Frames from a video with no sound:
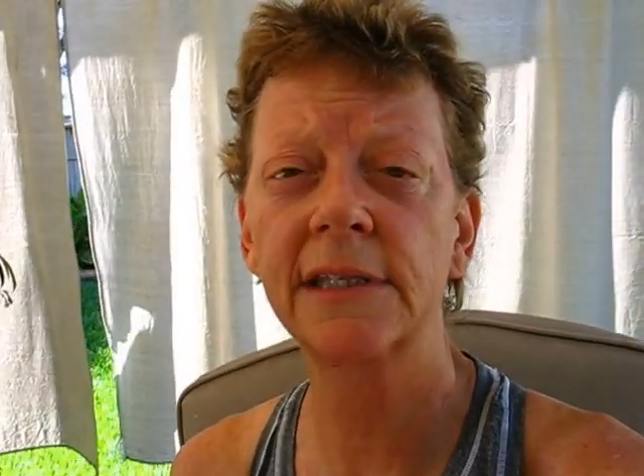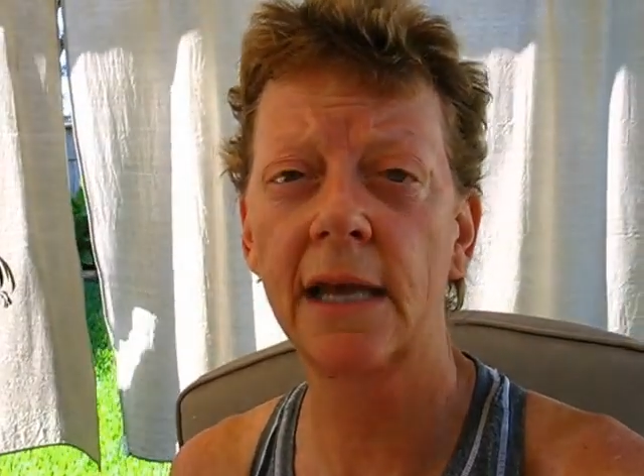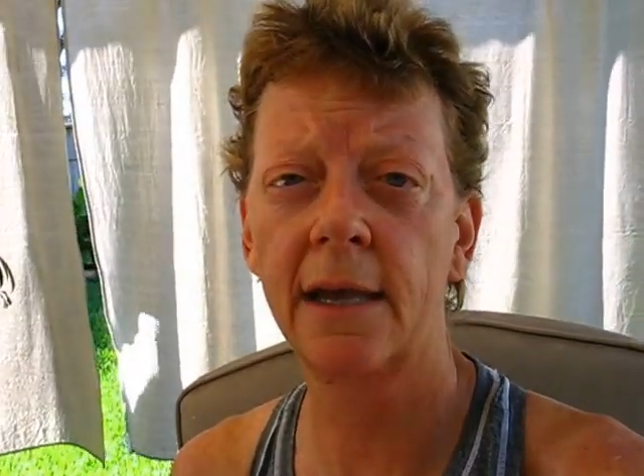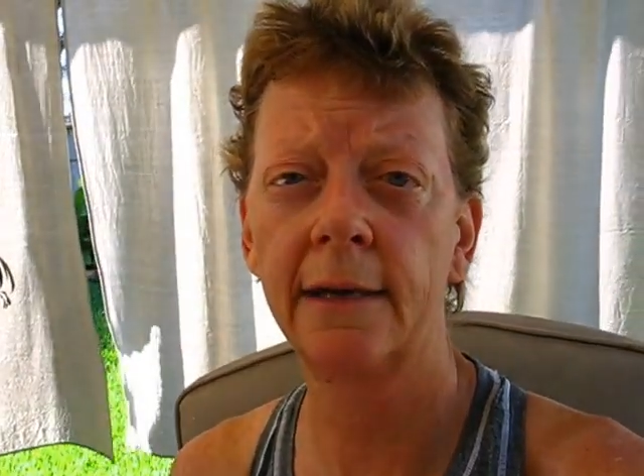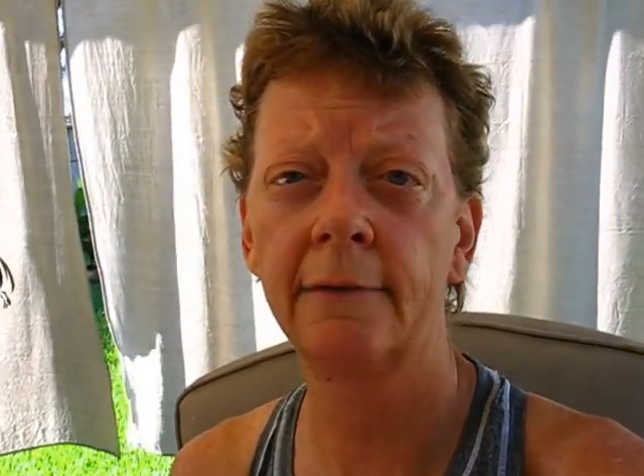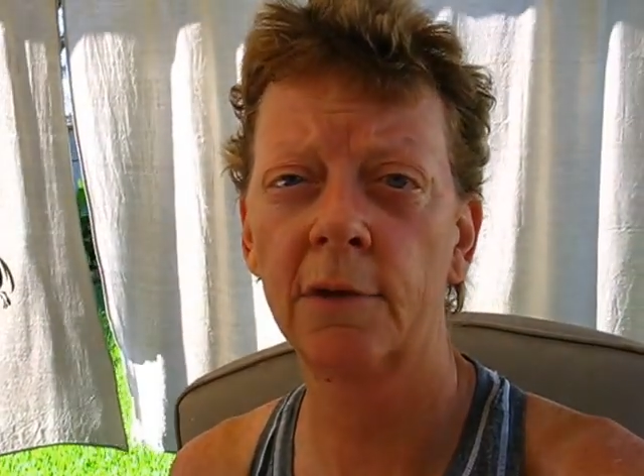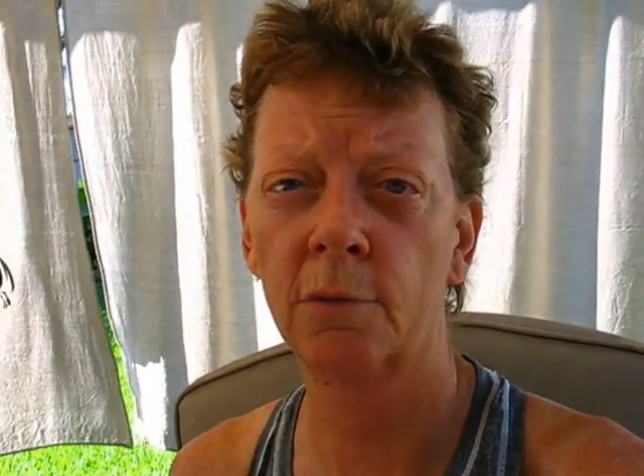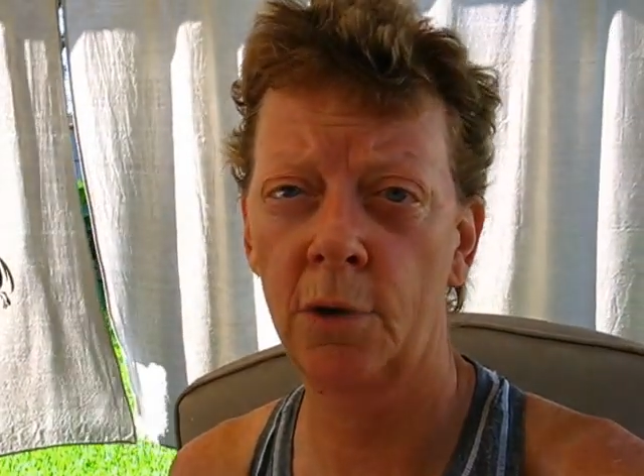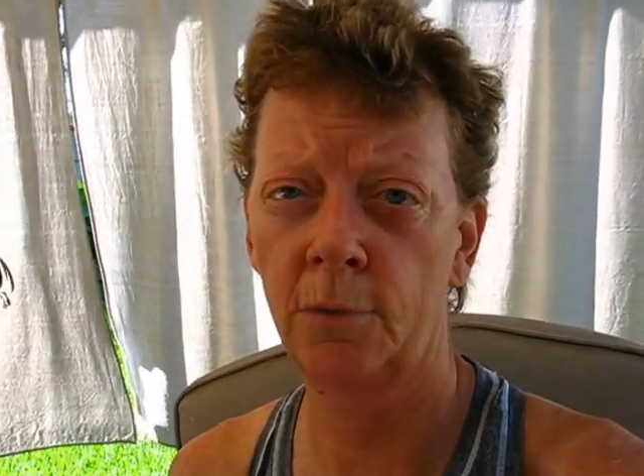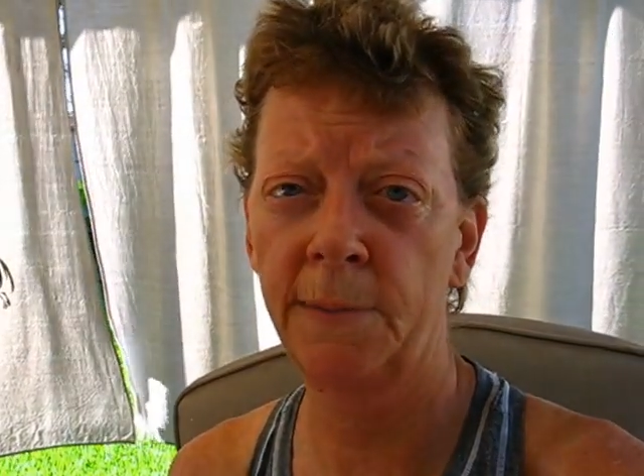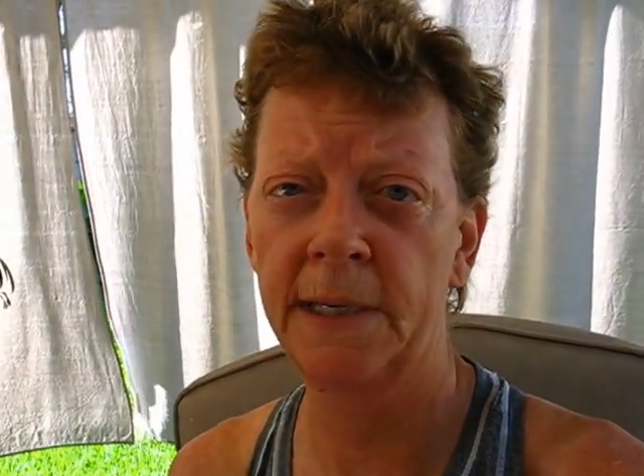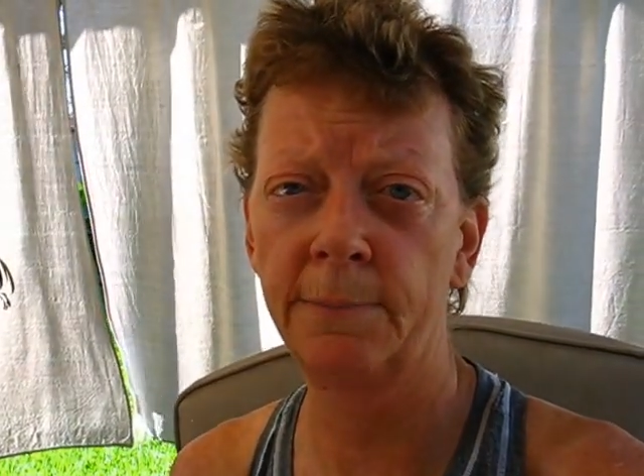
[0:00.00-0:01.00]
side of the
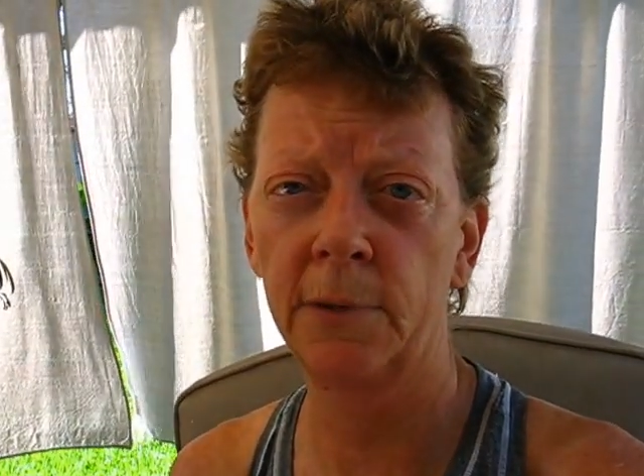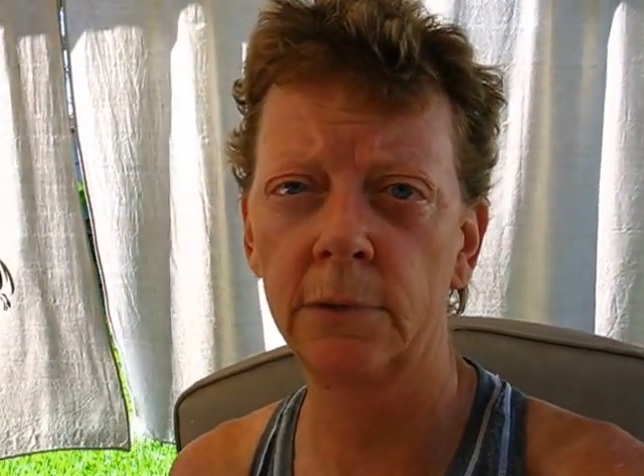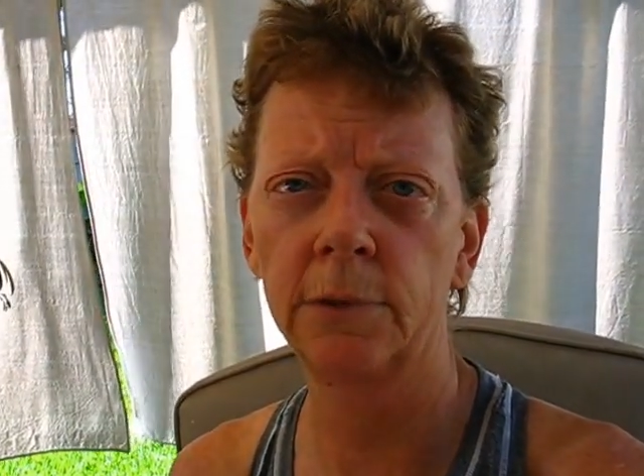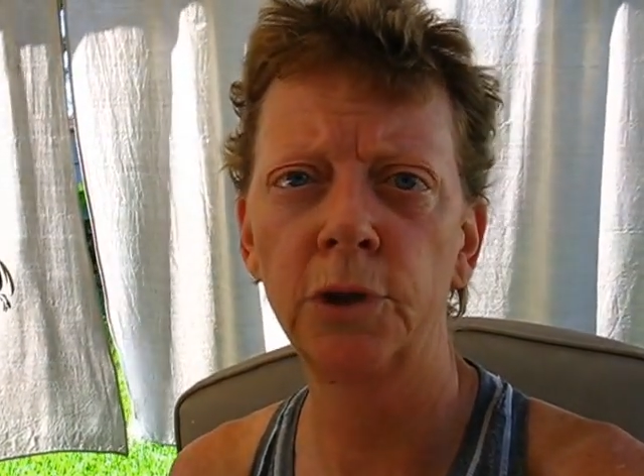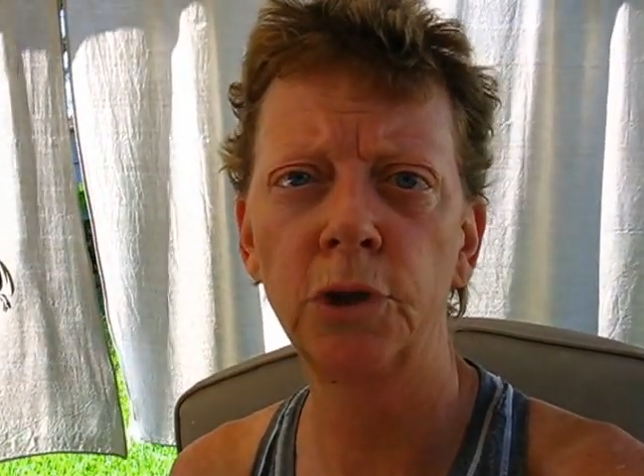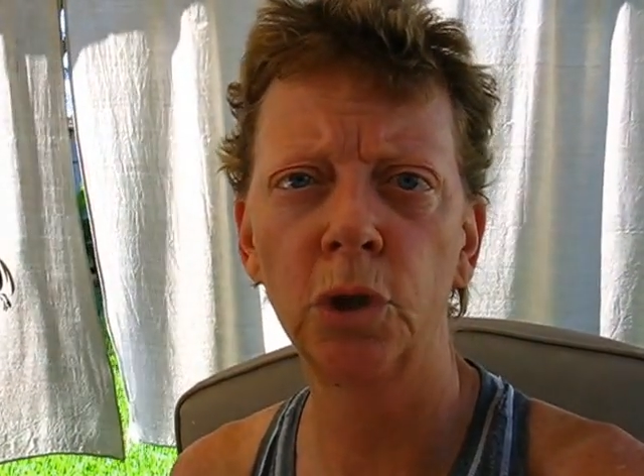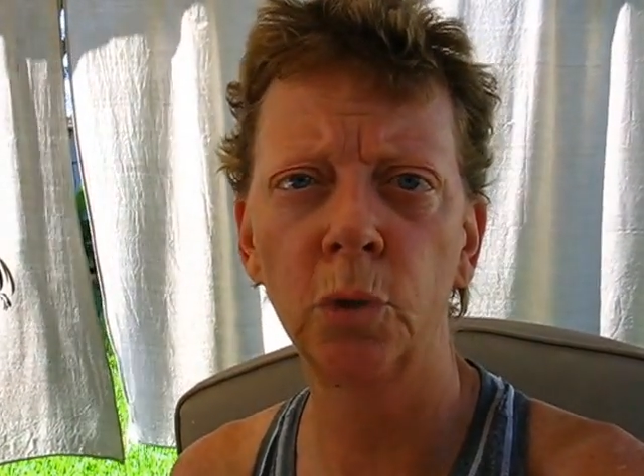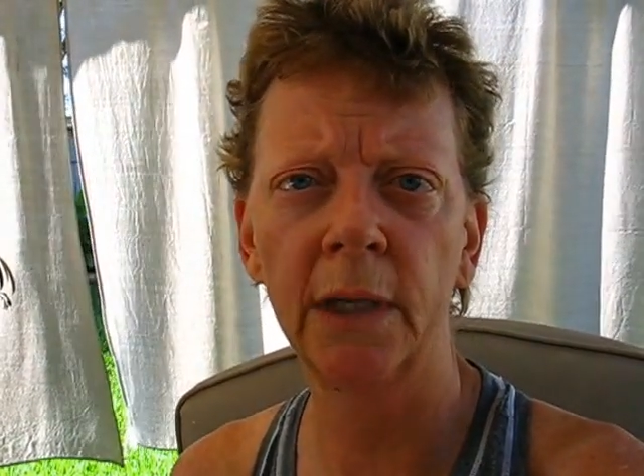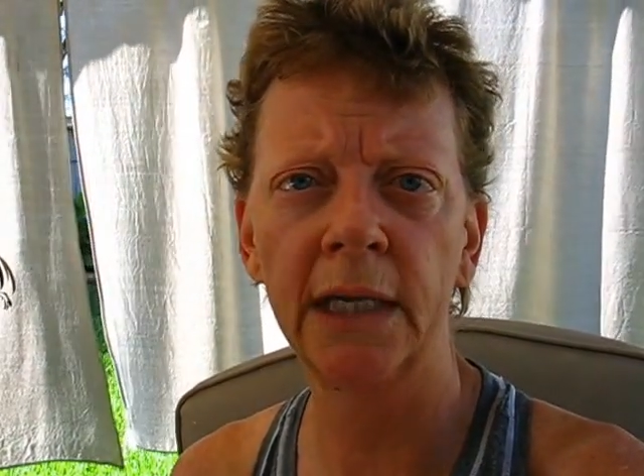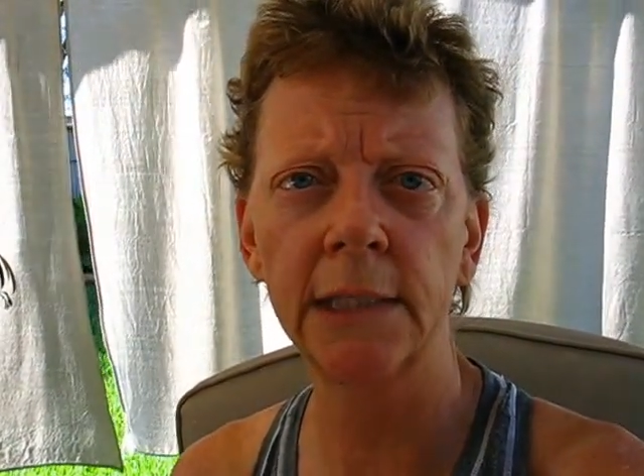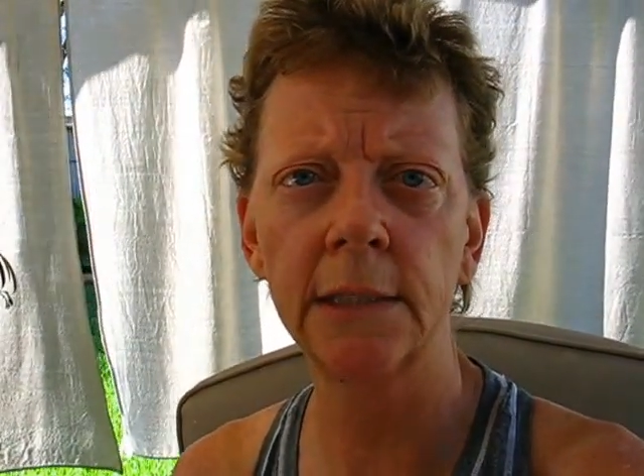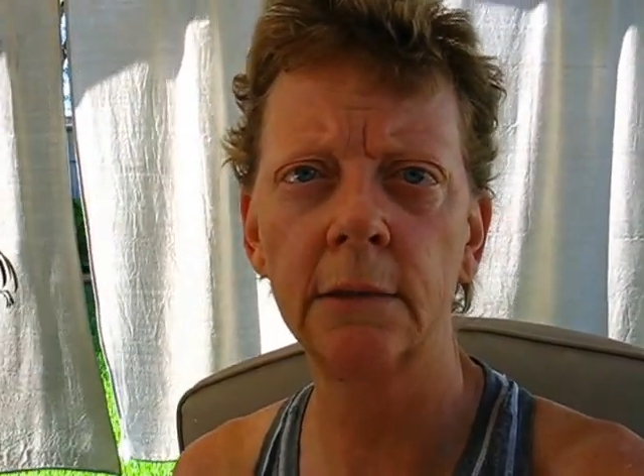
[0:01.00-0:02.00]
road, people. Do it.